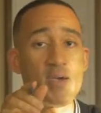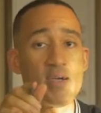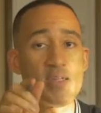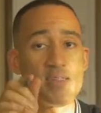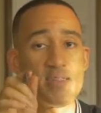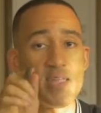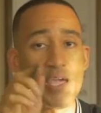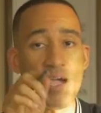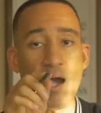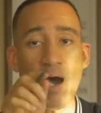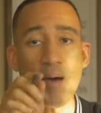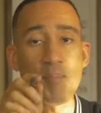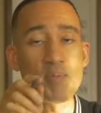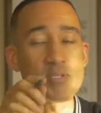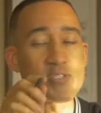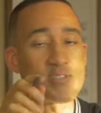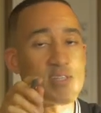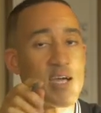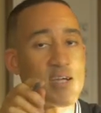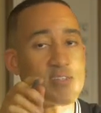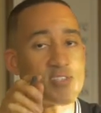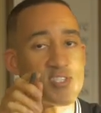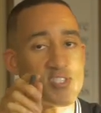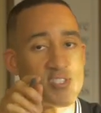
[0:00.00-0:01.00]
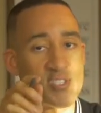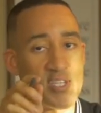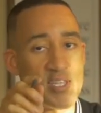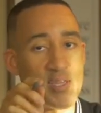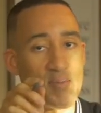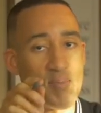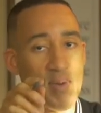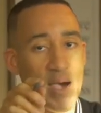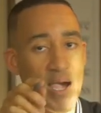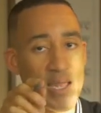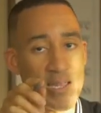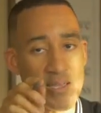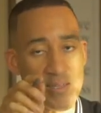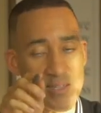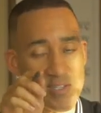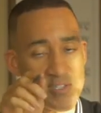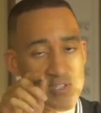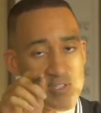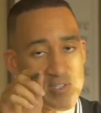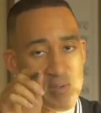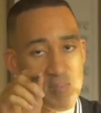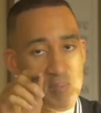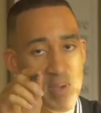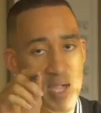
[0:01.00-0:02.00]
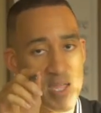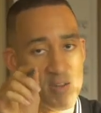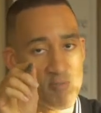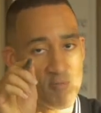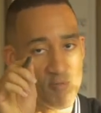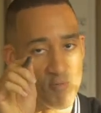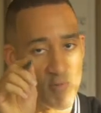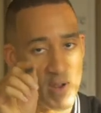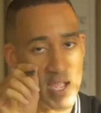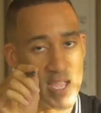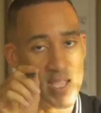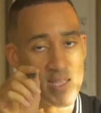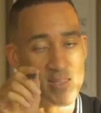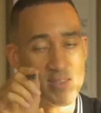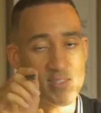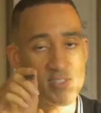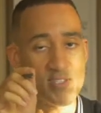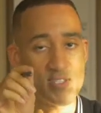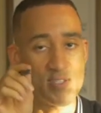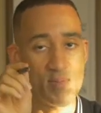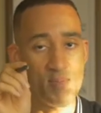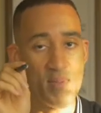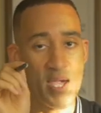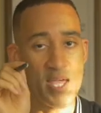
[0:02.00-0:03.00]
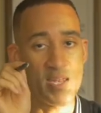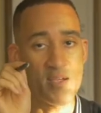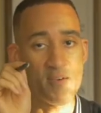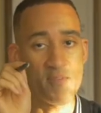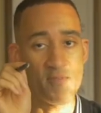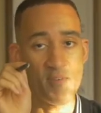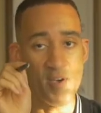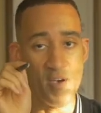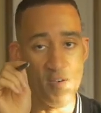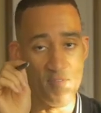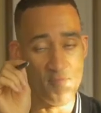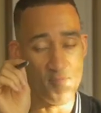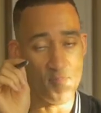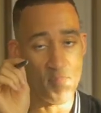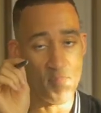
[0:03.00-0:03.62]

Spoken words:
Naaman's not just anybody. This is a man of rank. This is a man of